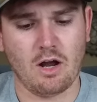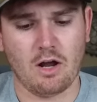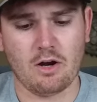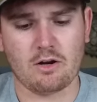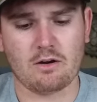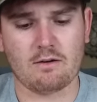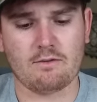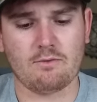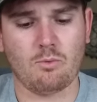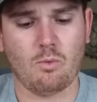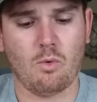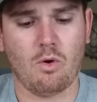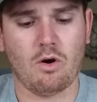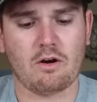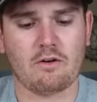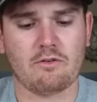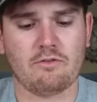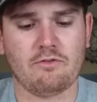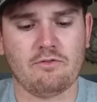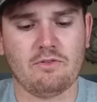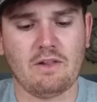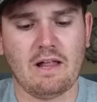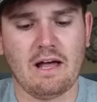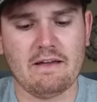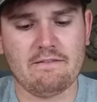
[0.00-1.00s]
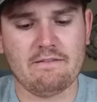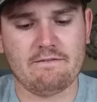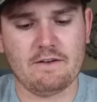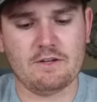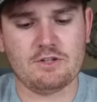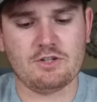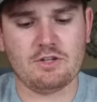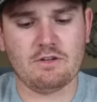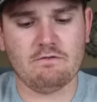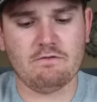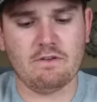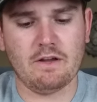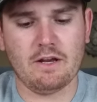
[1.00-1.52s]
underwater fly
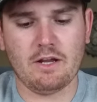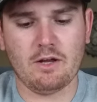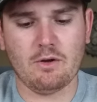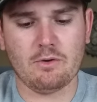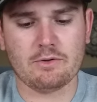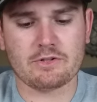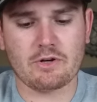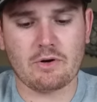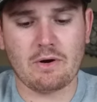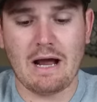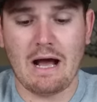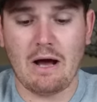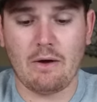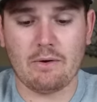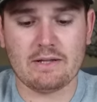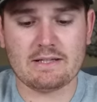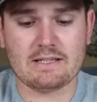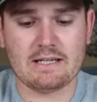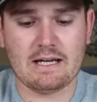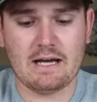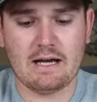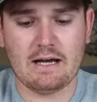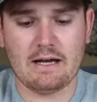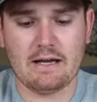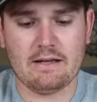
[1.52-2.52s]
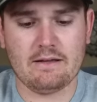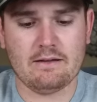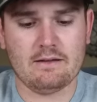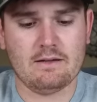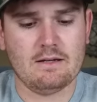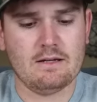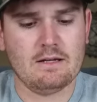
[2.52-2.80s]
fishing videos or how to tie?